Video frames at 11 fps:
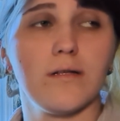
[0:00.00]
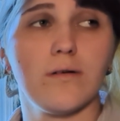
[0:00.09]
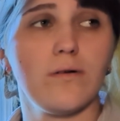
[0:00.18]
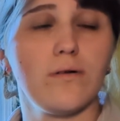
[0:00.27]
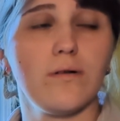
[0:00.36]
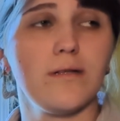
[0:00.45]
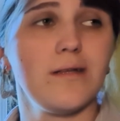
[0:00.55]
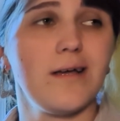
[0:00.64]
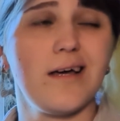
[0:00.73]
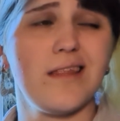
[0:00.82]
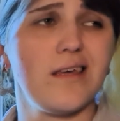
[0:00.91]
Holds
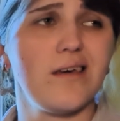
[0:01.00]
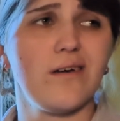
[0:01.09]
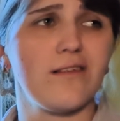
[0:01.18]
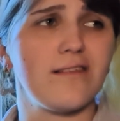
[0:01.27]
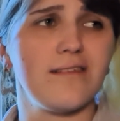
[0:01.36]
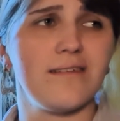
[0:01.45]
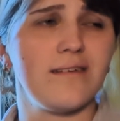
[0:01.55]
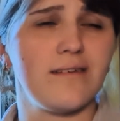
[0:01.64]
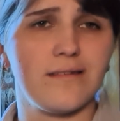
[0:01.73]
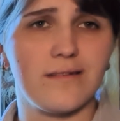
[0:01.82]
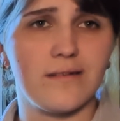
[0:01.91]
not the earthly
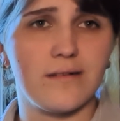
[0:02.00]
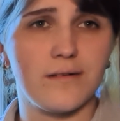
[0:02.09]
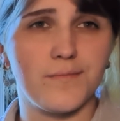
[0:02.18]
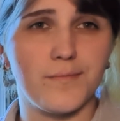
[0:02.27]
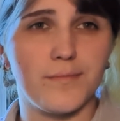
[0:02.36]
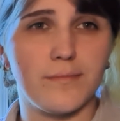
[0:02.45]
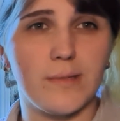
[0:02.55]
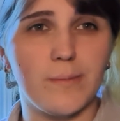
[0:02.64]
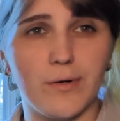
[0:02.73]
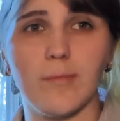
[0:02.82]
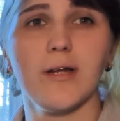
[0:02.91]
things.
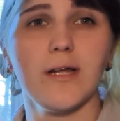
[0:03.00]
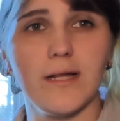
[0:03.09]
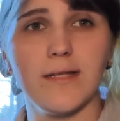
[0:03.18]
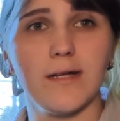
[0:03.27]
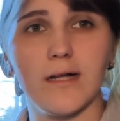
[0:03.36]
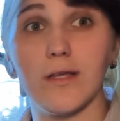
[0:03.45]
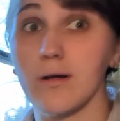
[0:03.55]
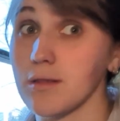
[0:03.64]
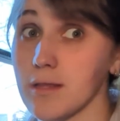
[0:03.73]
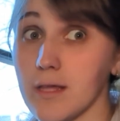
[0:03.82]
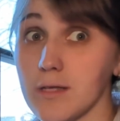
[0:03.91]
But permanent is not the
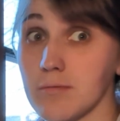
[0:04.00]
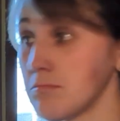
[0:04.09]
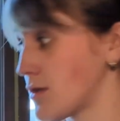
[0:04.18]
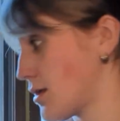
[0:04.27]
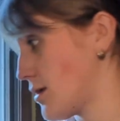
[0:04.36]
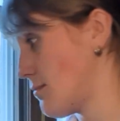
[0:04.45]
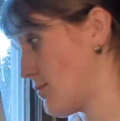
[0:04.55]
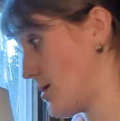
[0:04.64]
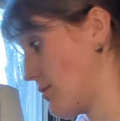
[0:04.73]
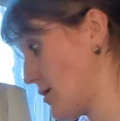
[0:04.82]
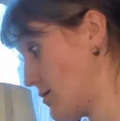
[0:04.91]
earthly things.
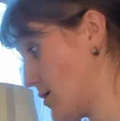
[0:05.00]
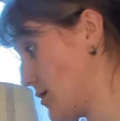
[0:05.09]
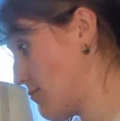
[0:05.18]
Maybe.